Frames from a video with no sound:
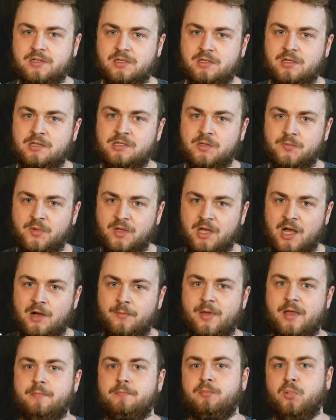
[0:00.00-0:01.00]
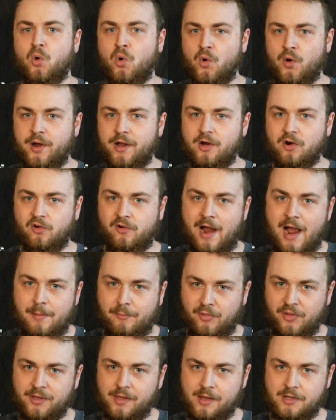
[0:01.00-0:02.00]
as it doesn't become a boring
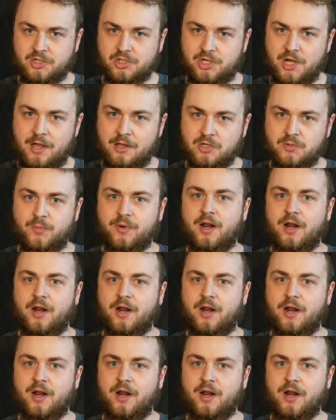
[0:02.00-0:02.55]
grappling exchange.